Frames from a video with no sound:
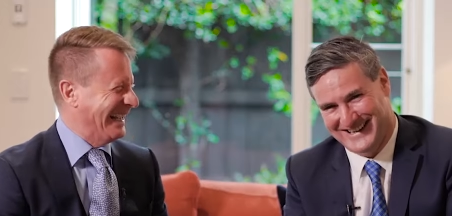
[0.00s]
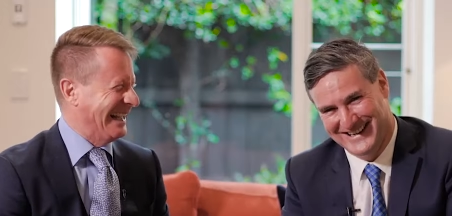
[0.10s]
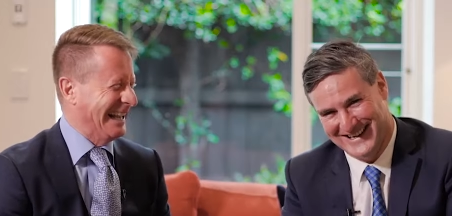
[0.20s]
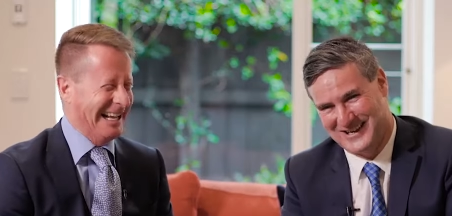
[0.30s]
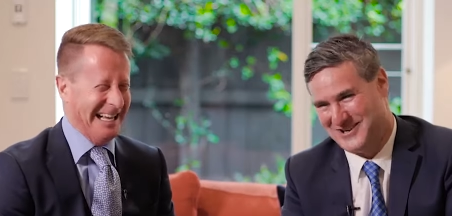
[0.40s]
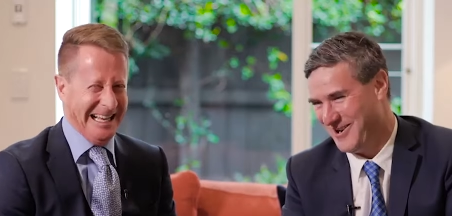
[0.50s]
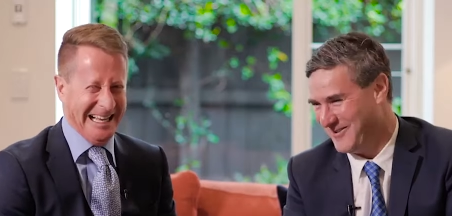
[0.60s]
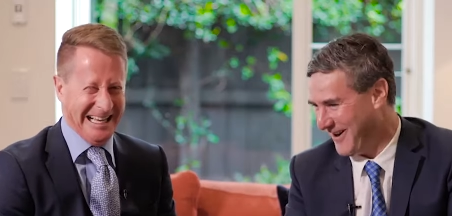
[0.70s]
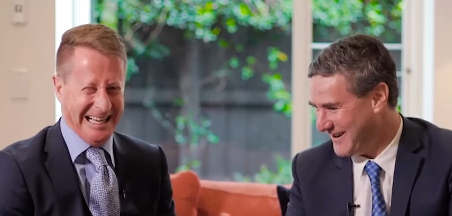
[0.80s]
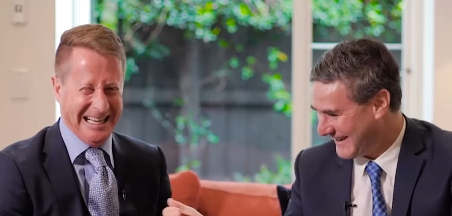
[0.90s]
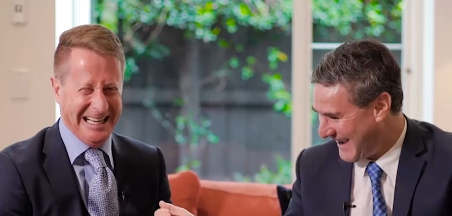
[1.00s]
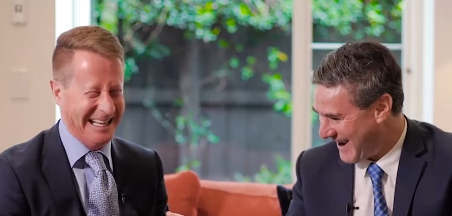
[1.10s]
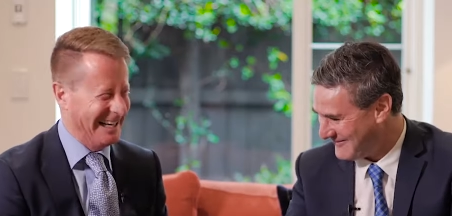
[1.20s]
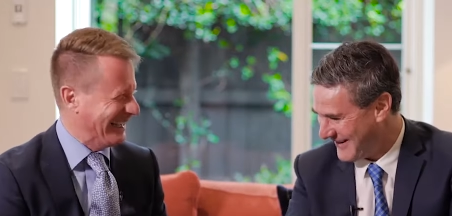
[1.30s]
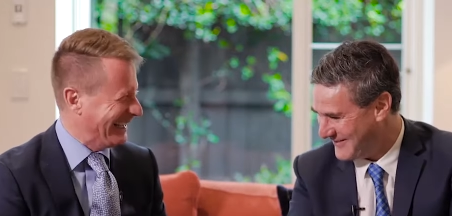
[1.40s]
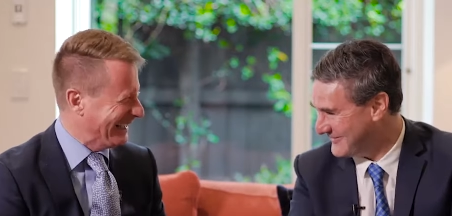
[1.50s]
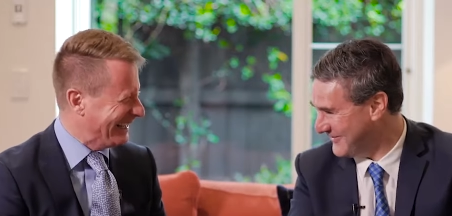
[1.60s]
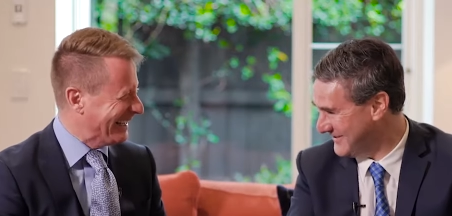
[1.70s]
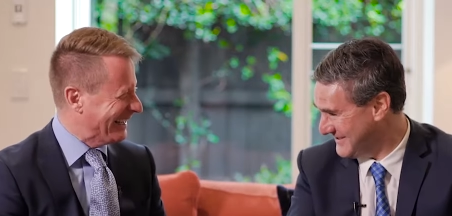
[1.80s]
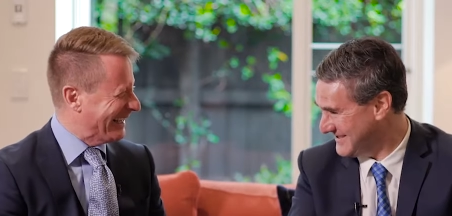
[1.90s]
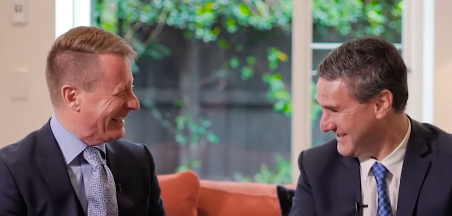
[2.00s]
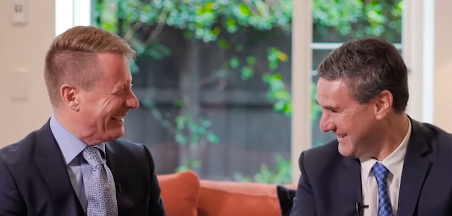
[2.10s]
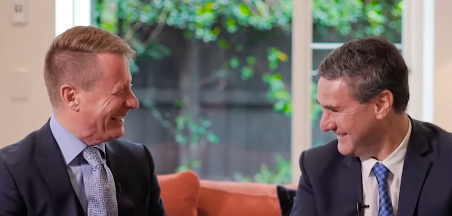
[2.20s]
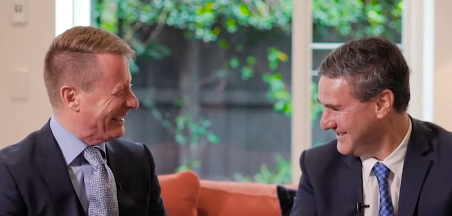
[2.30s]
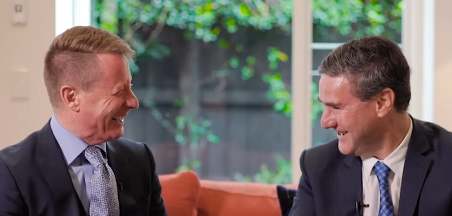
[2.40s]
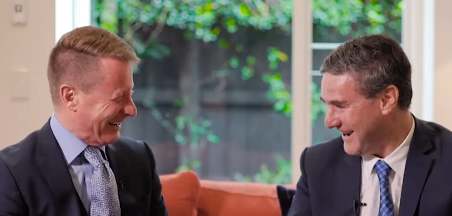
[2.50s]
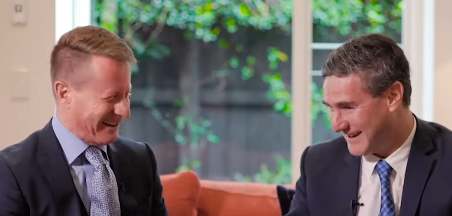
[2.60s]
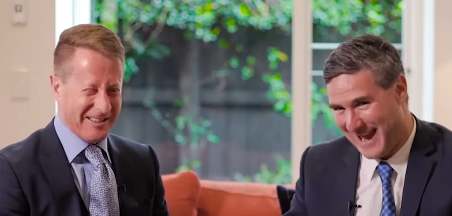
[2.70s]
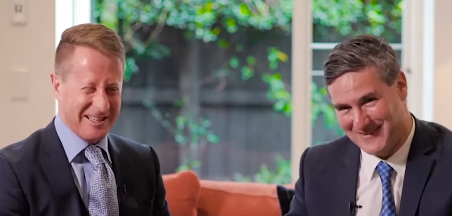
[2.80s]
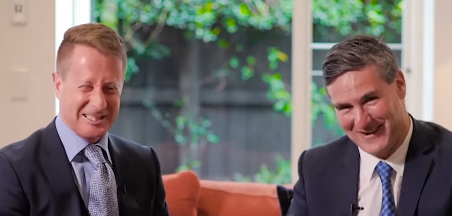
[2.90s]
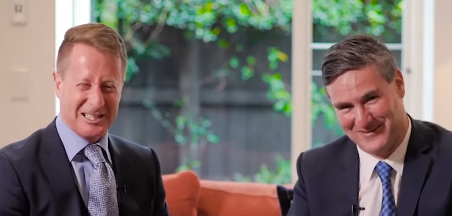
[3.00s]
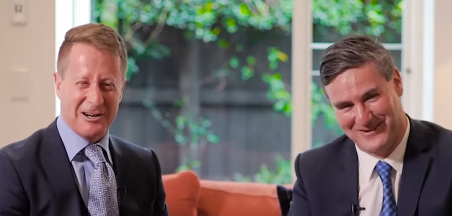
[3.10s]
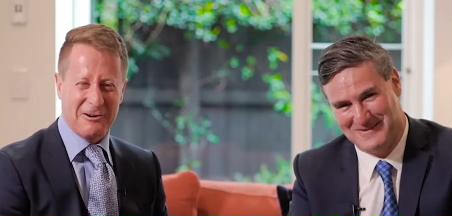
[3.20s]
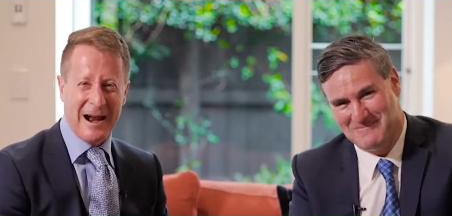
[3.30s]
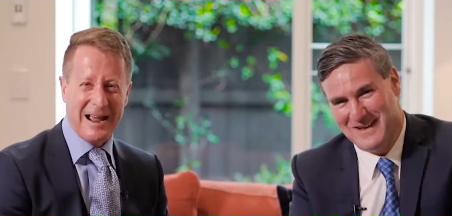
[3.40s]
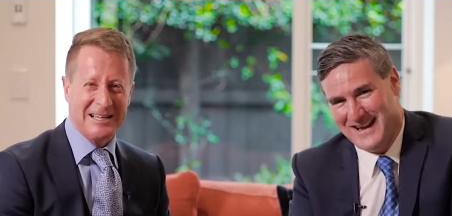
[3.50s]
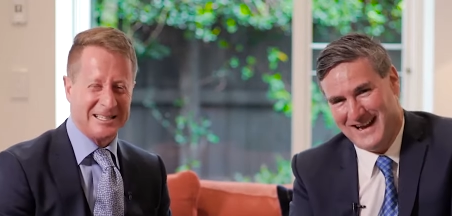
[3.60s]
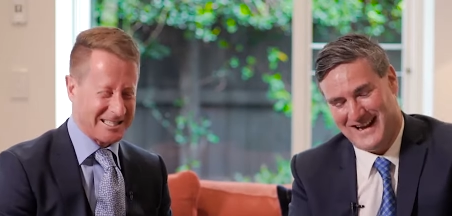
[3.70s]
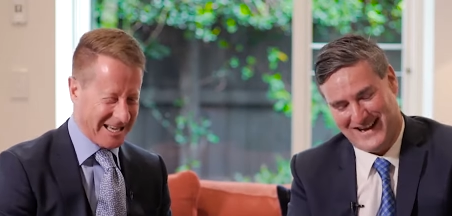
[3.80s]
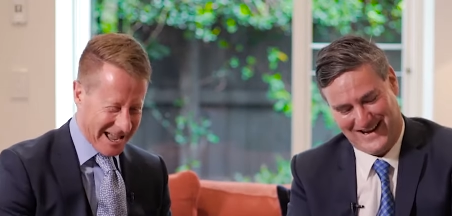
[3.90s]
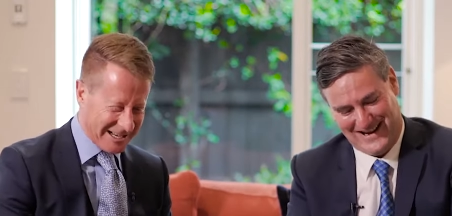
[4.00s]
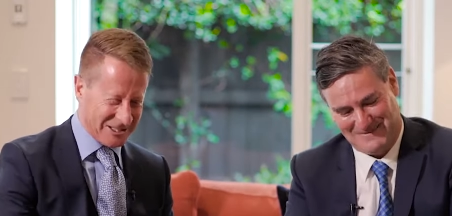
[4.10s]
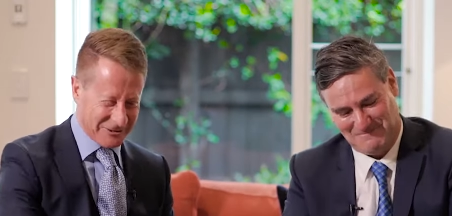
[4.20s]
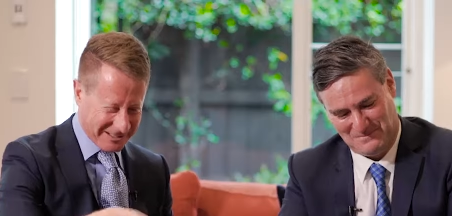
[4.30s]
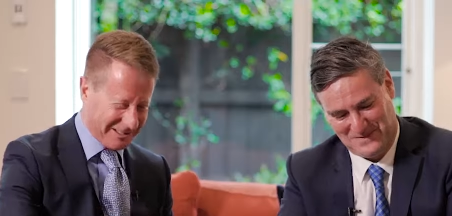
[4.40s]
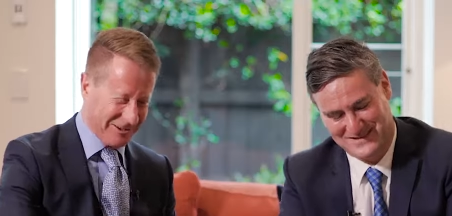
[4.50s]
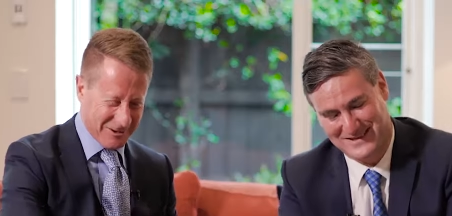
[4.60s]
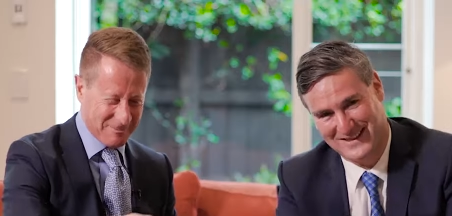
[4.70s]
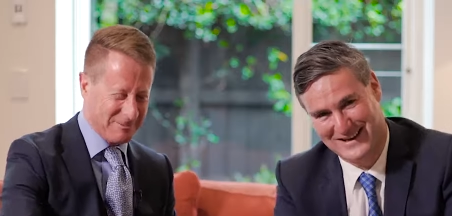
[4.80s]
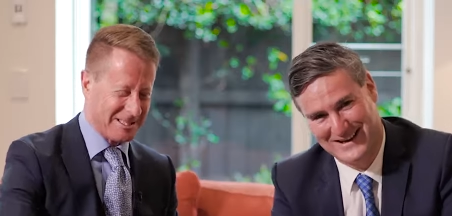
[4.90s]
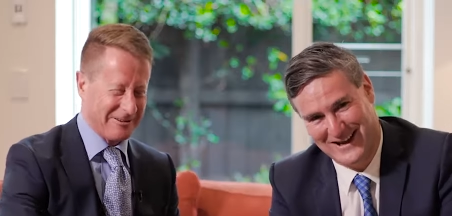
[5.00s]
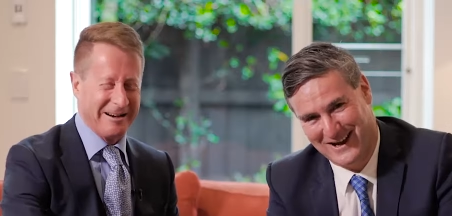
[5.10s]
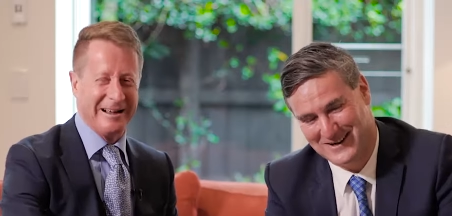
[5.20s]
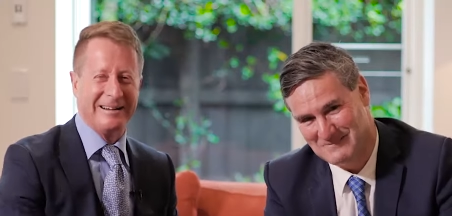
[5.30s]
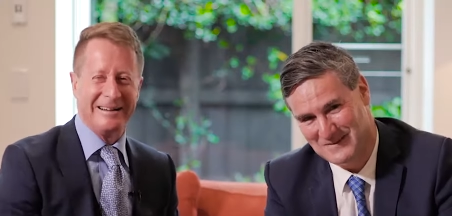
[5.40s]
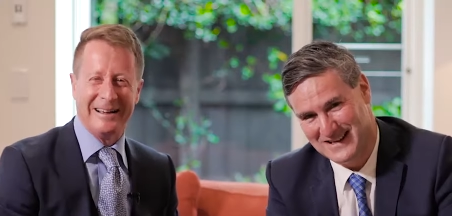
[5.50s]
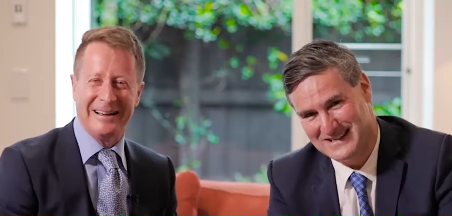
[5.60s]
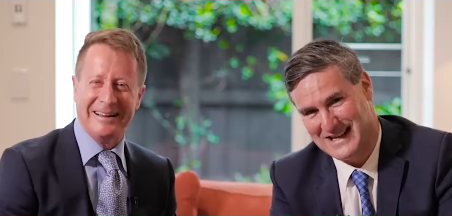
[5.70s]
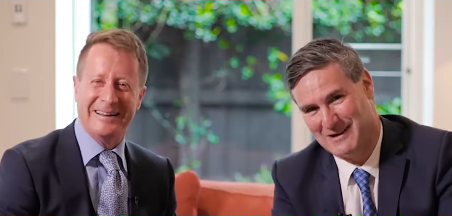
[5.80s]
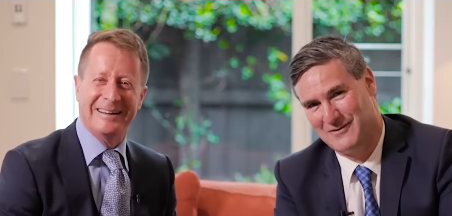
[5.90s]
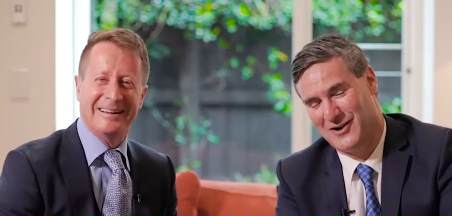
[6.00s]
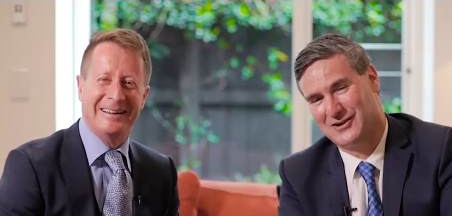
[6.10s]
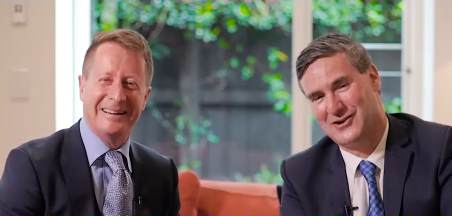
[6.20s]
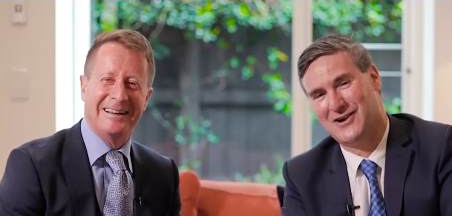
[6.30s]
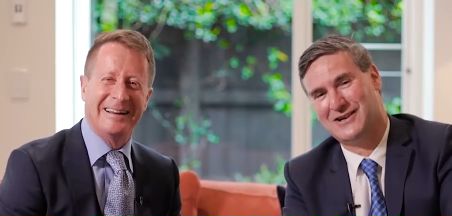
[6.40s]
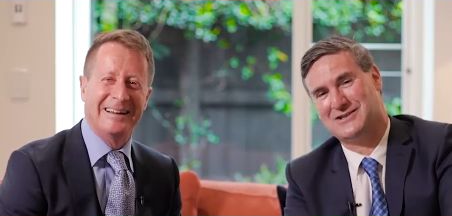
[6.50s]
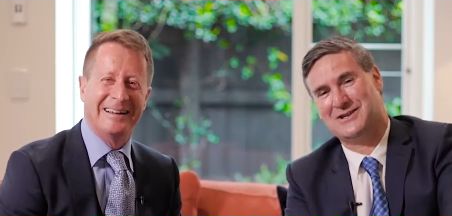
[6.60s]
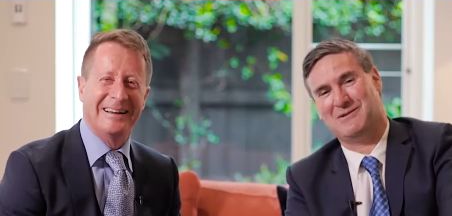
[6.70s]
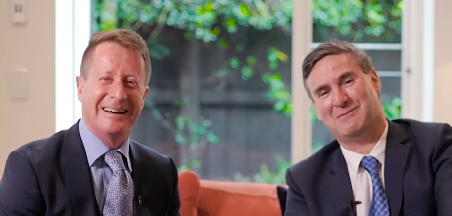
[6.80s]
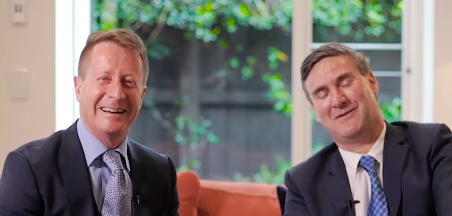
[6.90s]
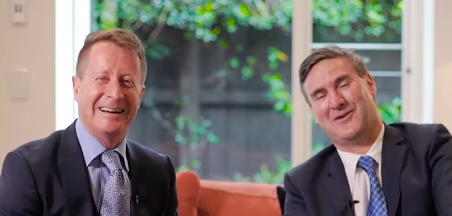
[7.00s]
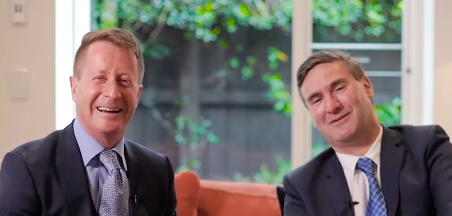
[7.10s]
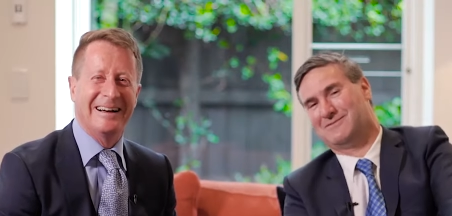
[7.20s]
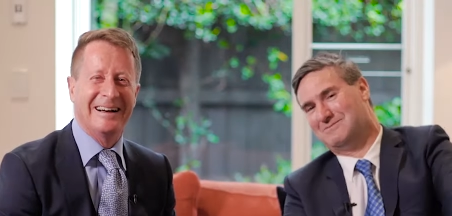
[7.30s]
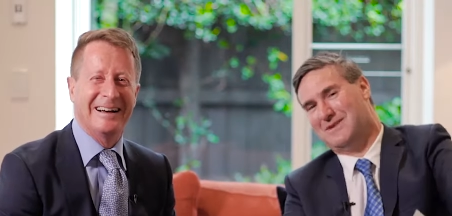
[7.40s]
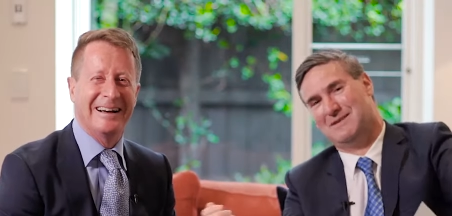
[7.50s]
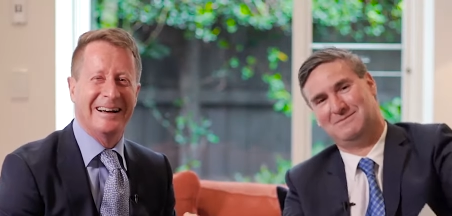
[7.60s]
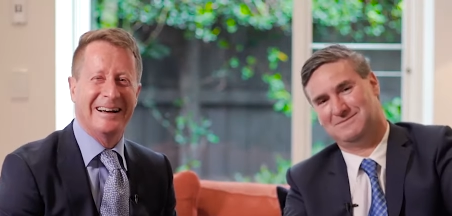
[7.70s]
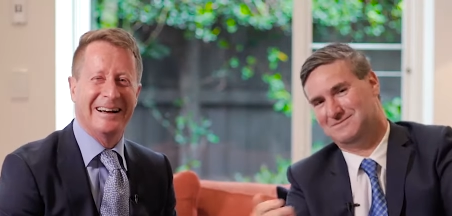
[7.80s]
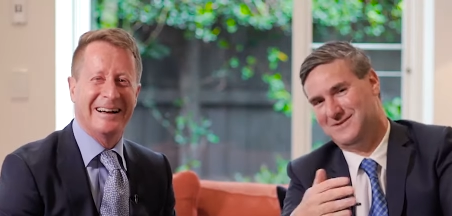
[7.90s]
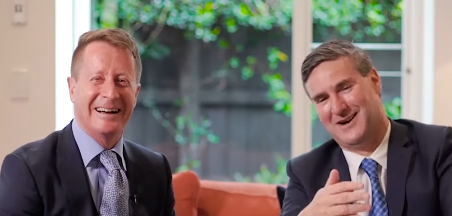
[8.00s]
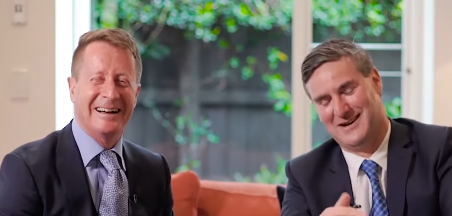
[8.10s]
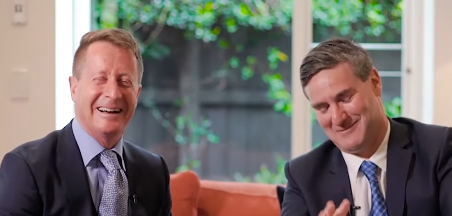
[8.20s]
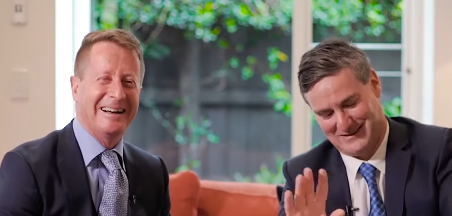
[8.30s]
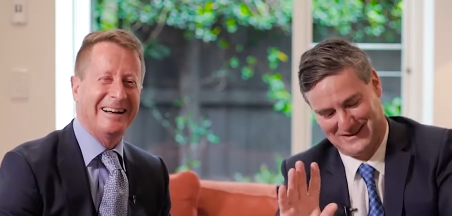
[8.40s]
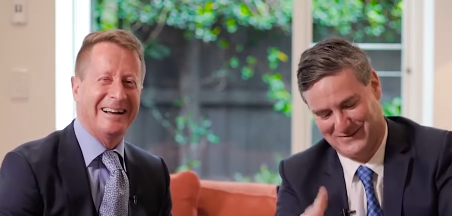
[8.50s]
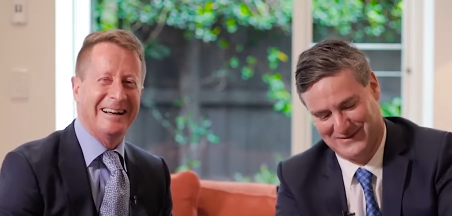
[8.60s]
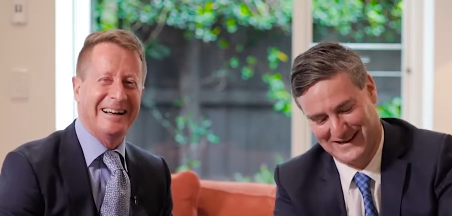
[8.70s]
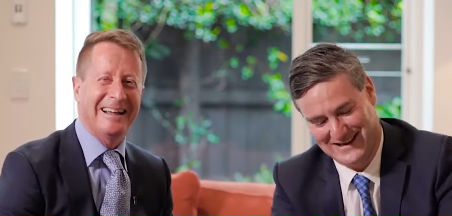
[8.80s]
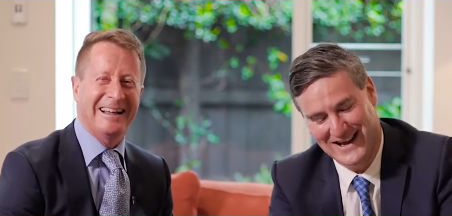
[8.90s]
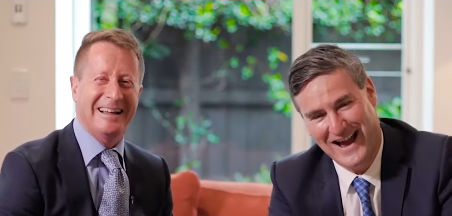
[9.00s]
Speaker 1: the Keelung rode a cat ran through. Did you see that? Yeah, that is crazed cat yeah. doing loops so around. Yeah. So we've got a cockatoo and we've got. Uh, oh, yeah, I'll leave it there.